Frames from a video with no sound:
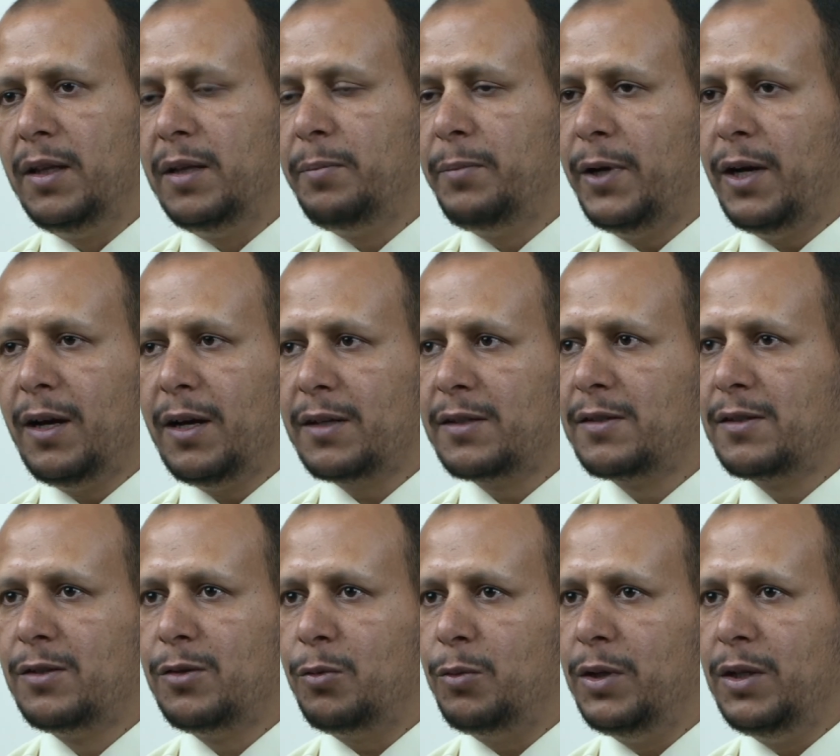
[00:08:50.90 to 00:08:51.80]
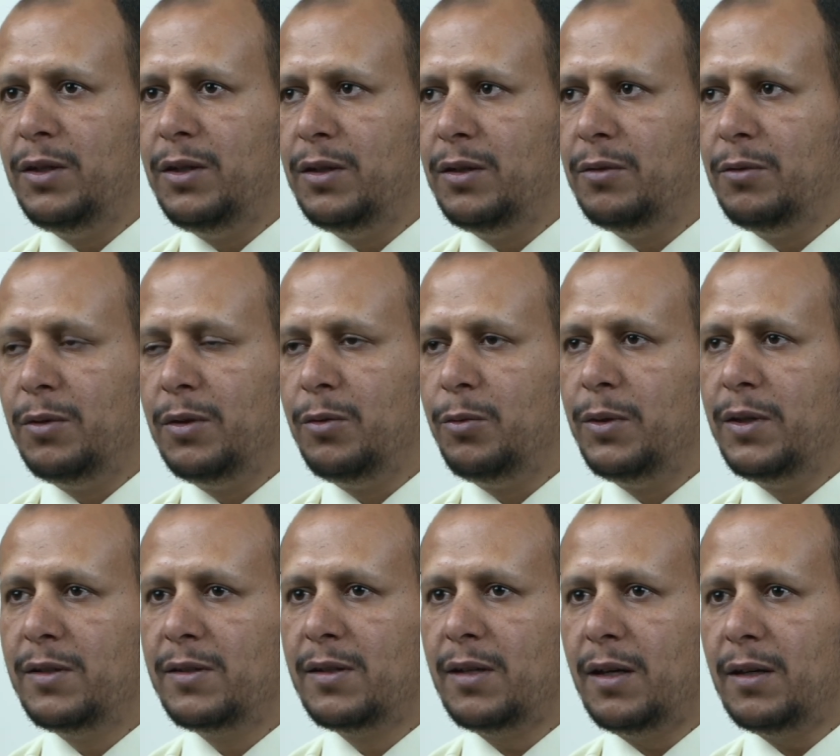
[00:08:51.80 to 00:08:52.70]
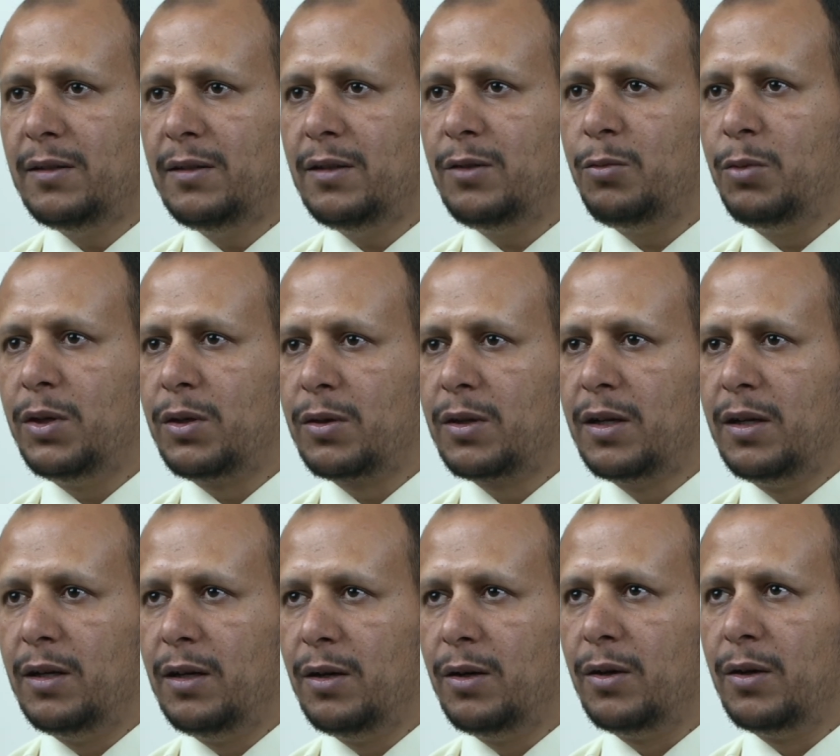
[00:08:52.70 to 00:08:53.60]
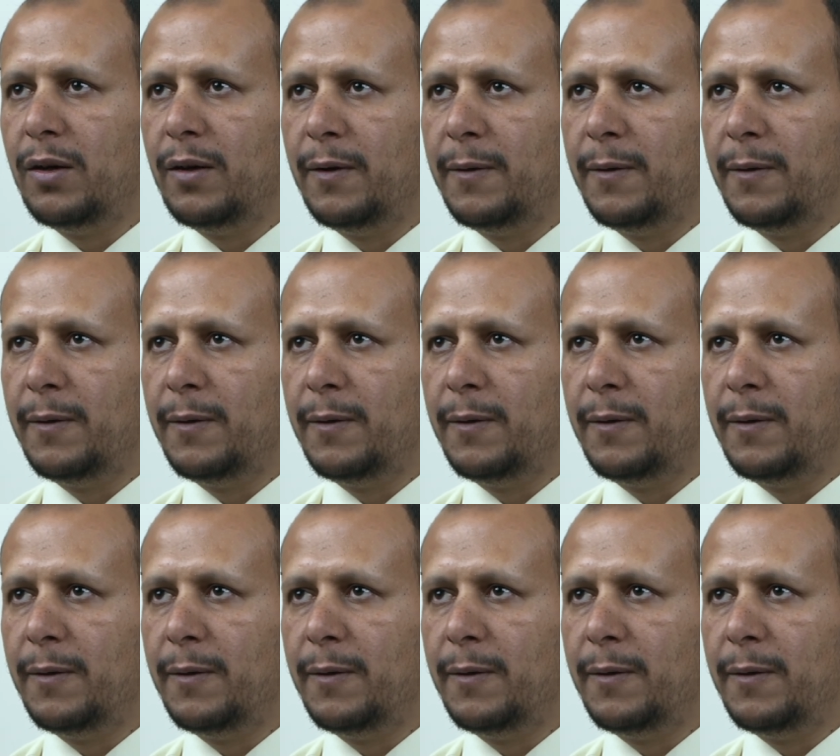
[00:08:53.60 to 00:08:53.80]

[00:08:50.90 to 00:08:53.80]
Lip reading: the past, we started working